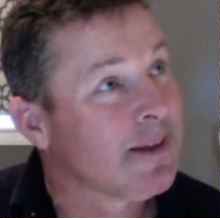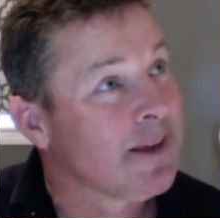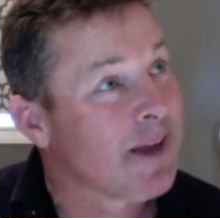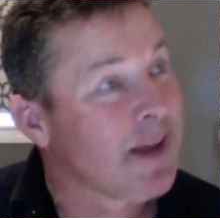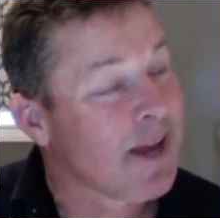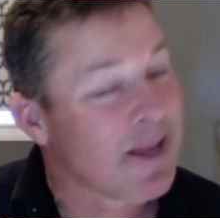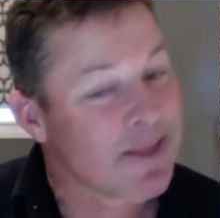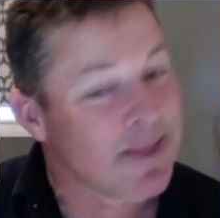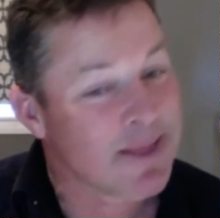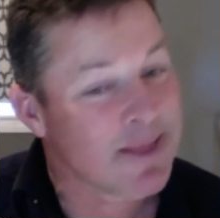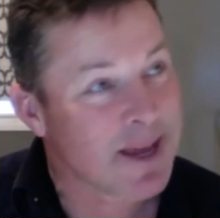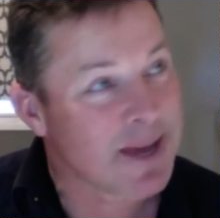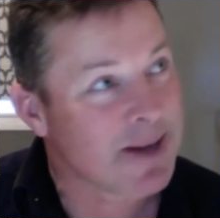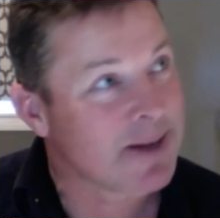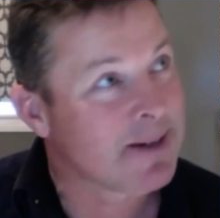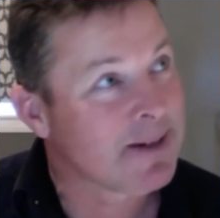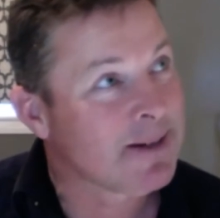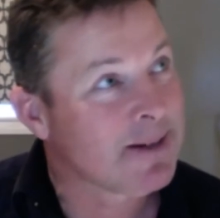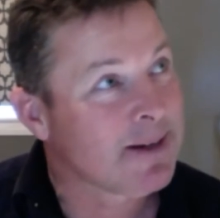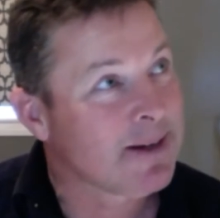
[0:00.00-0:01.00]
And
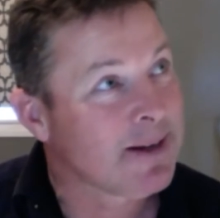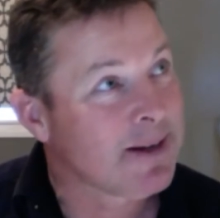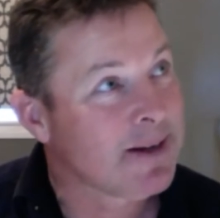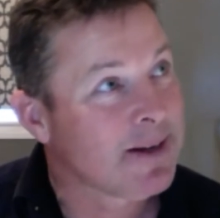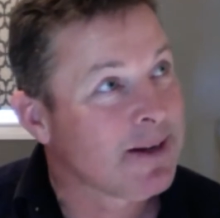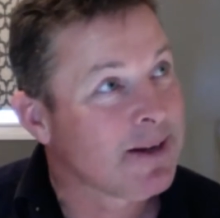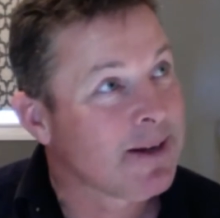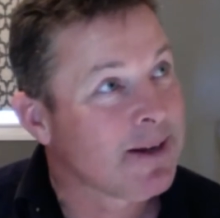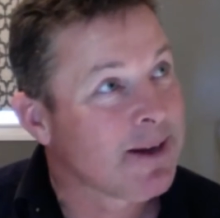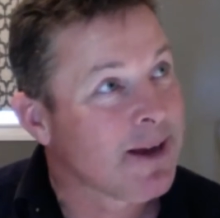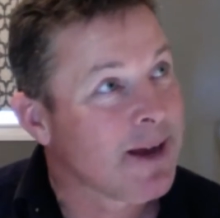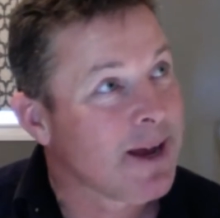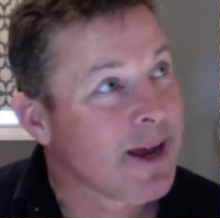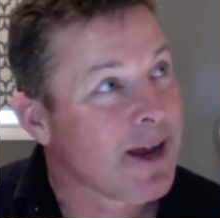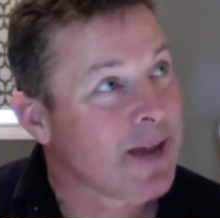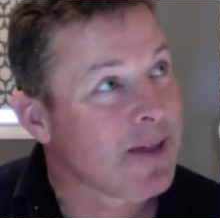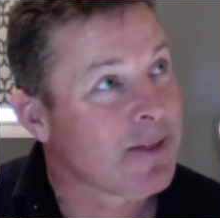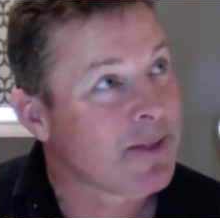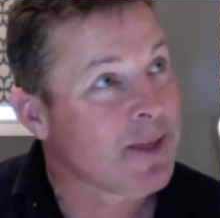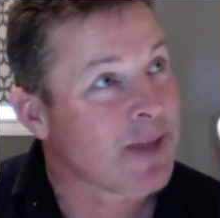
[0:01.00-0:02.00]
then
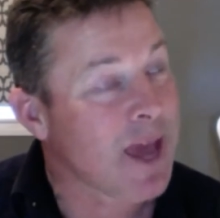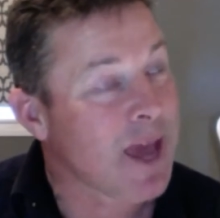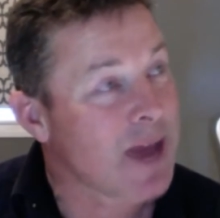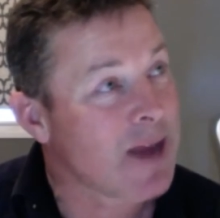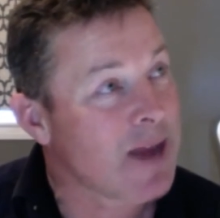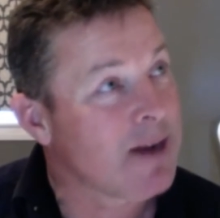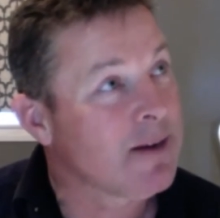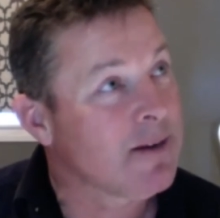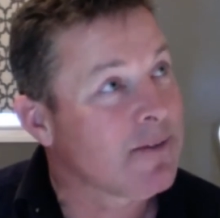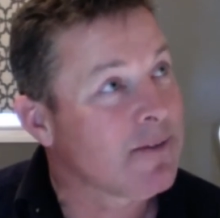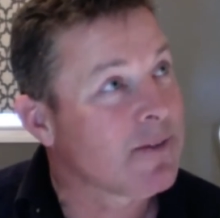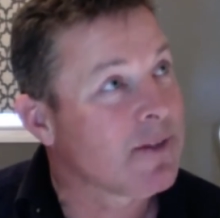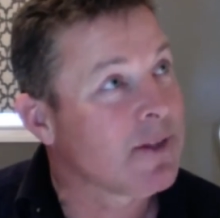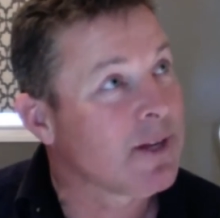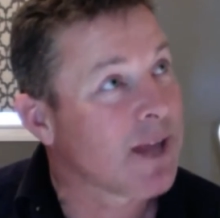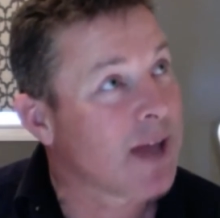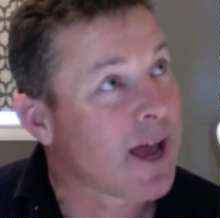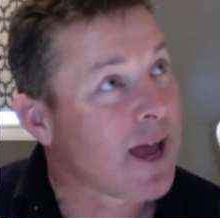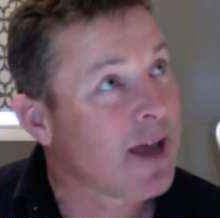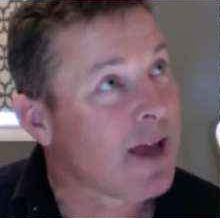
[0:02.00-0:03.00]
at the end of the
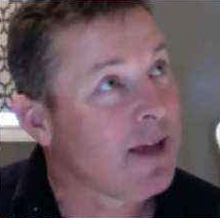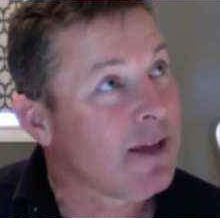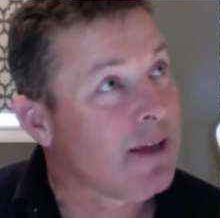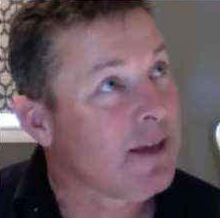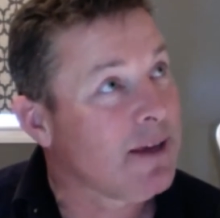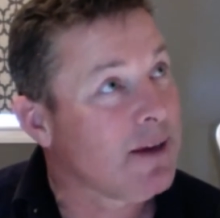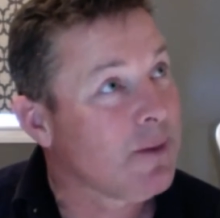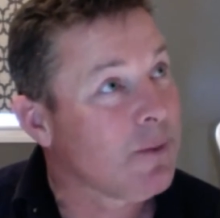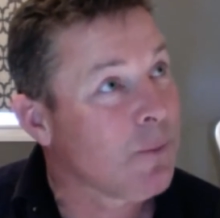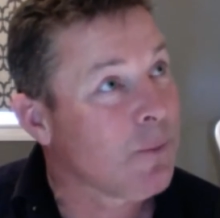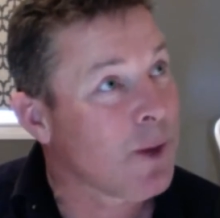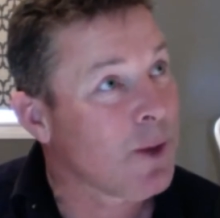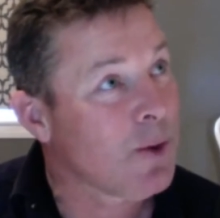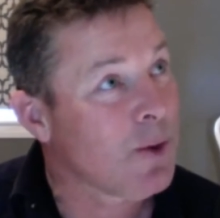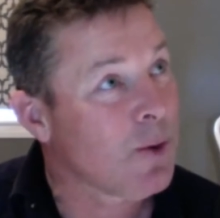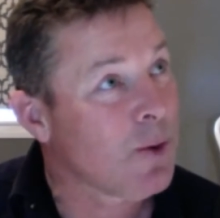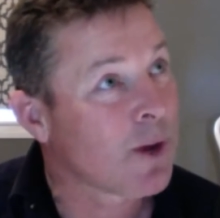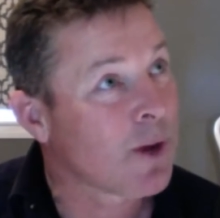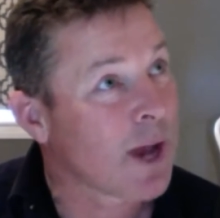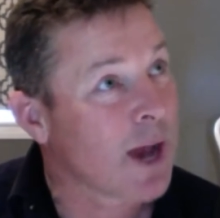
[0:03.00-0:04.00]
day, when
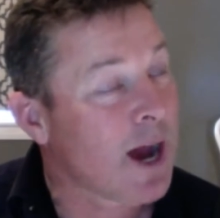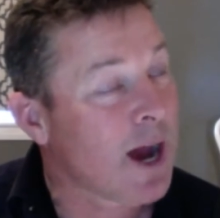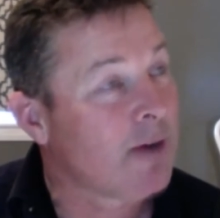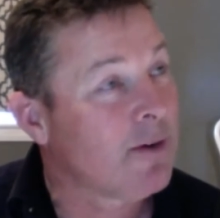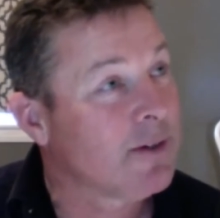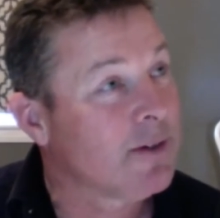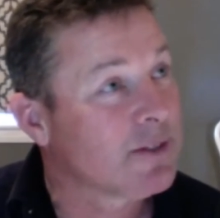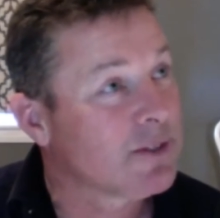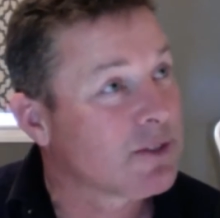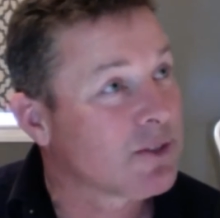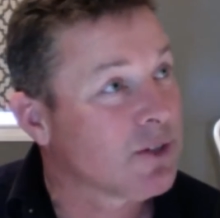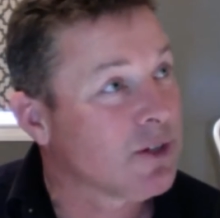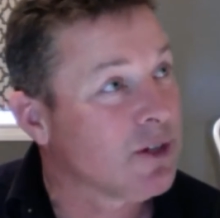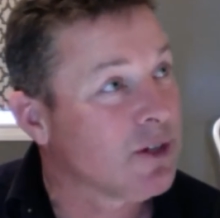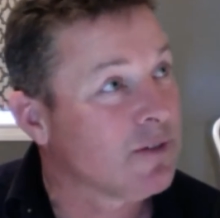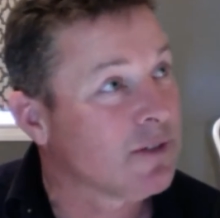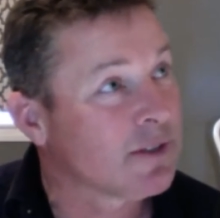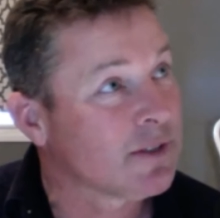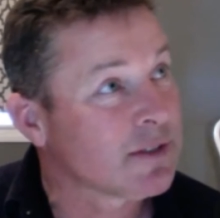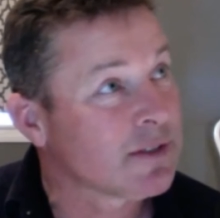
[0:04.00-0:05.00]
your car is
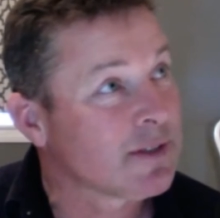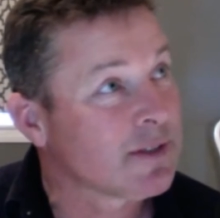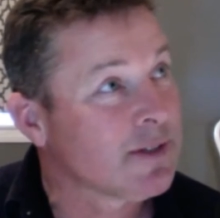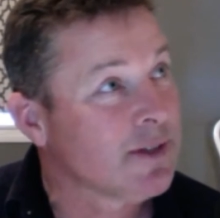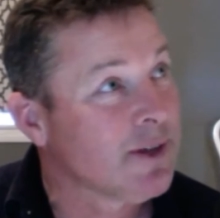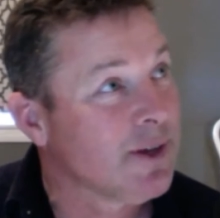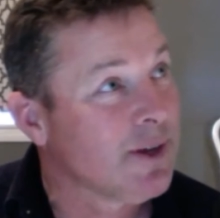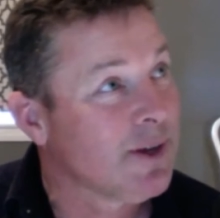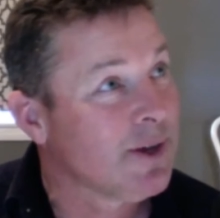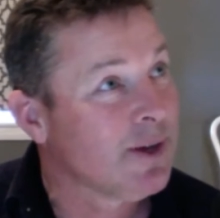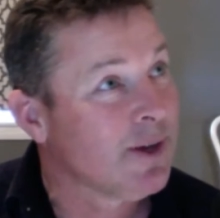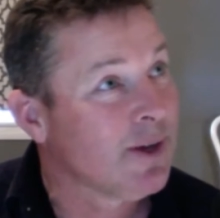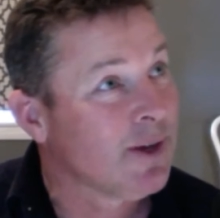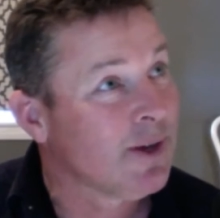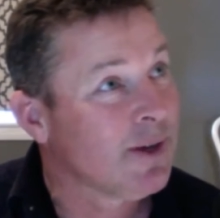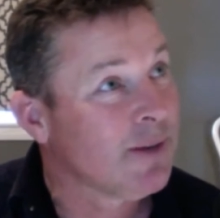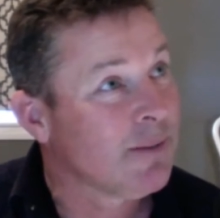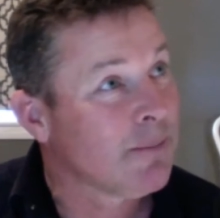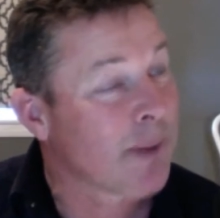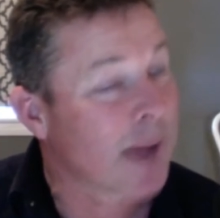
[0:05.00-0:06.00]
serviced,
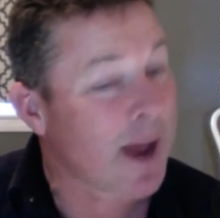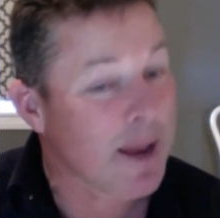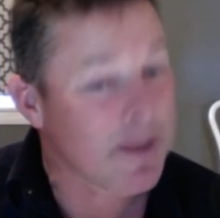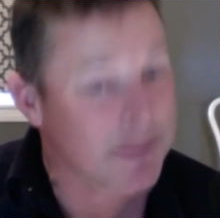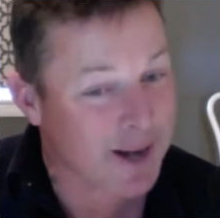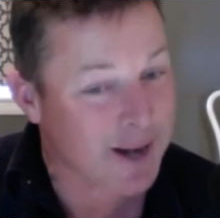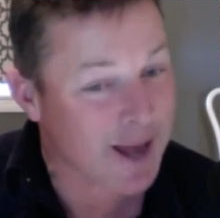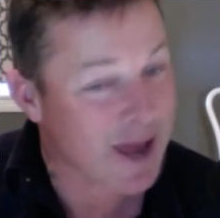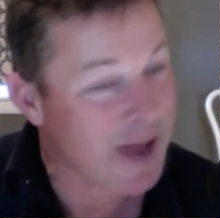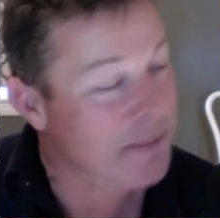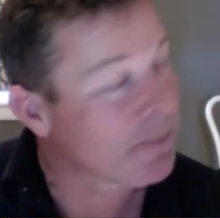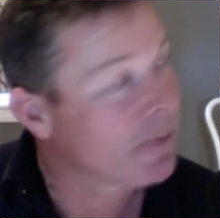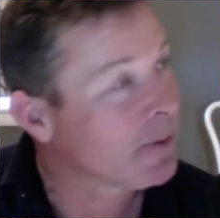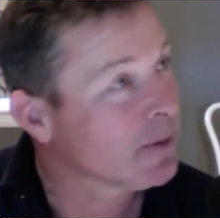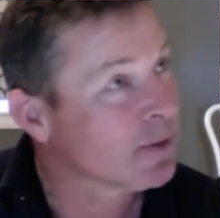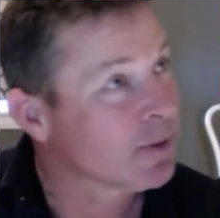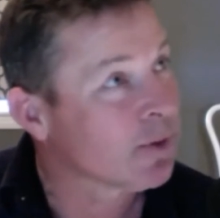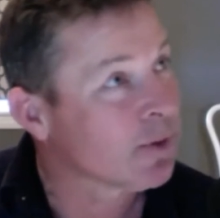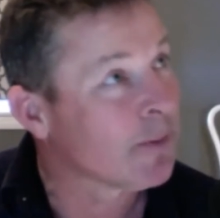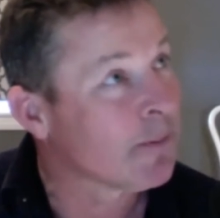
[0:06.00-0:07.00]
payment
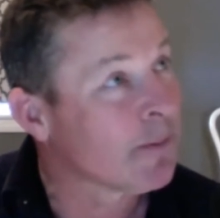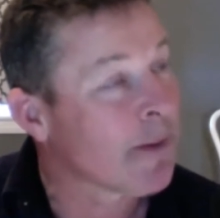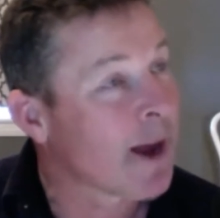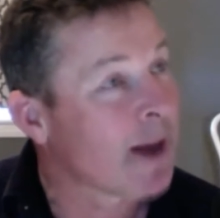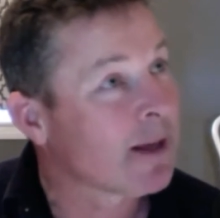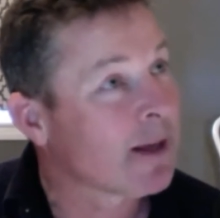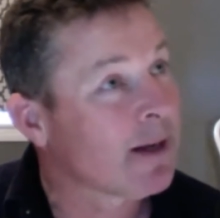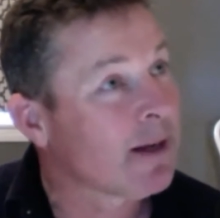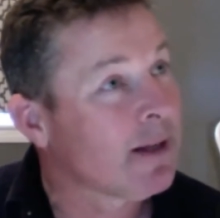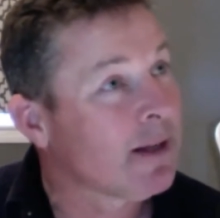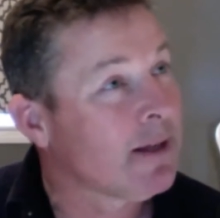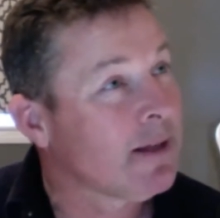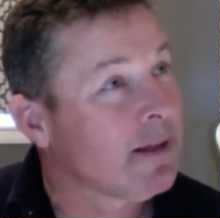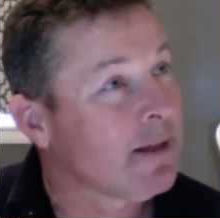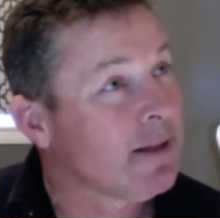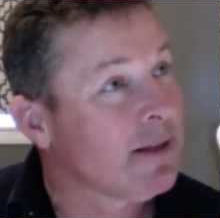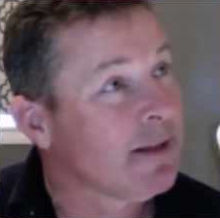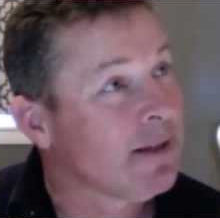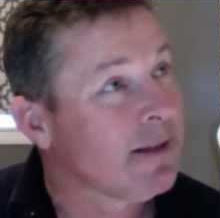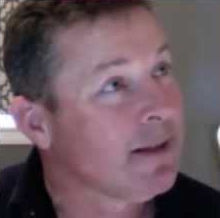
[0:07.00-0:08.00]
happens automatically.